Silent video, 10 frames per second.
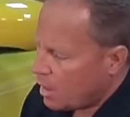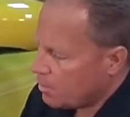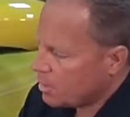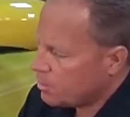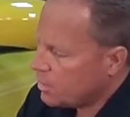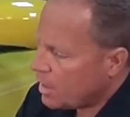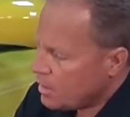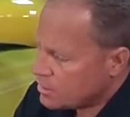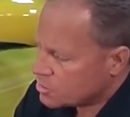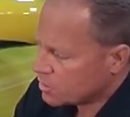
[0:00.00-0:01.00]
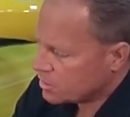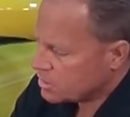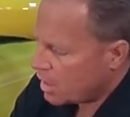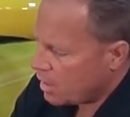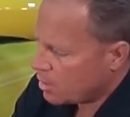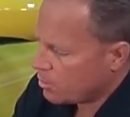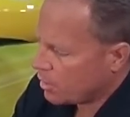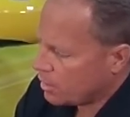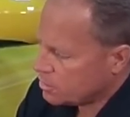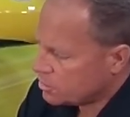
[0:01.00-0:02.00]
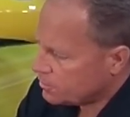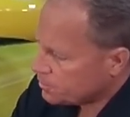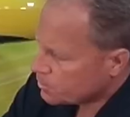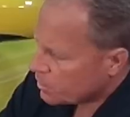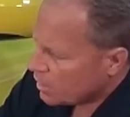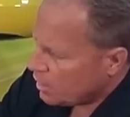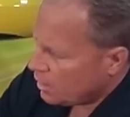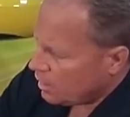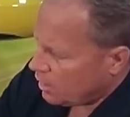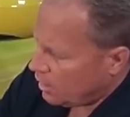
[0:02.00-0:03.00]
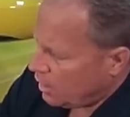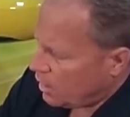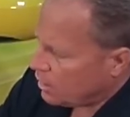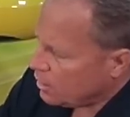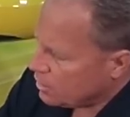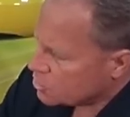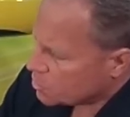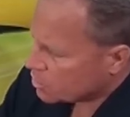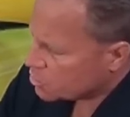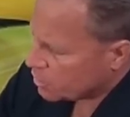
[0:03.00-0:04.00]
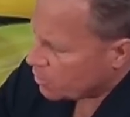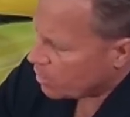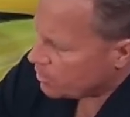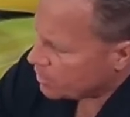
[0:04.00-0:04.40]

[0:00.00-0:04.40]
I'm going to apply this with the tire brush, and this works really well